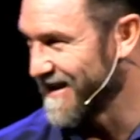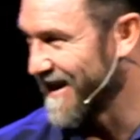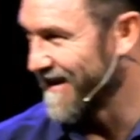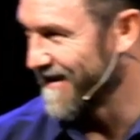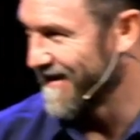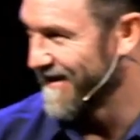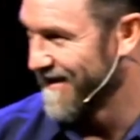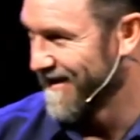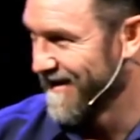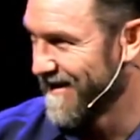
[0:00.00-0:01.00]
that I
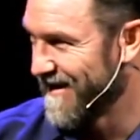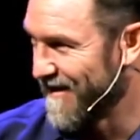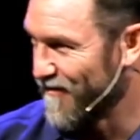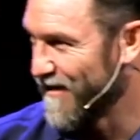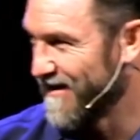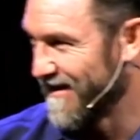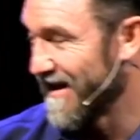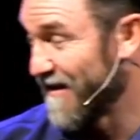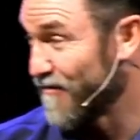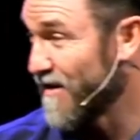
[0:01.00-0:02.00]
have written,
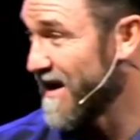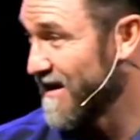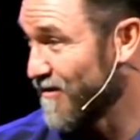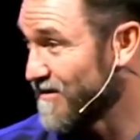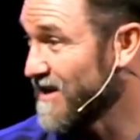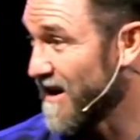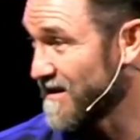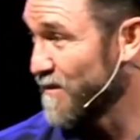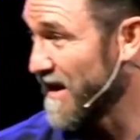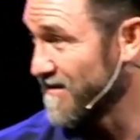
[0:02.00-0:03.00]
I've read or
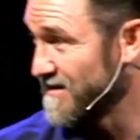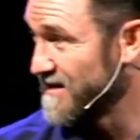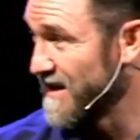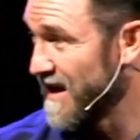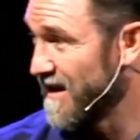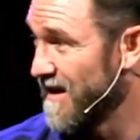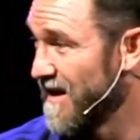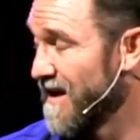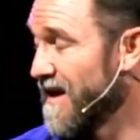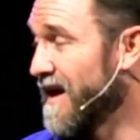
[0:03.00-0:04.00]
talked about today.
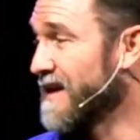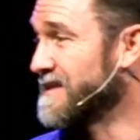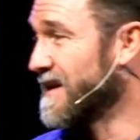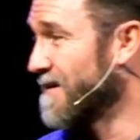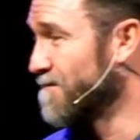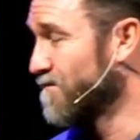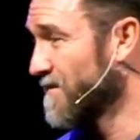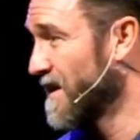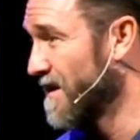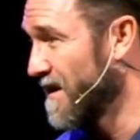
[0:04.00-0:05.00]
And
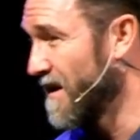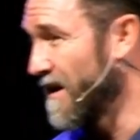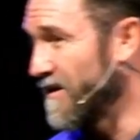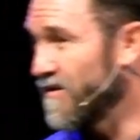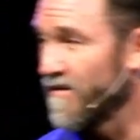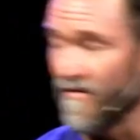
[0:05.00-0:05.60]
you're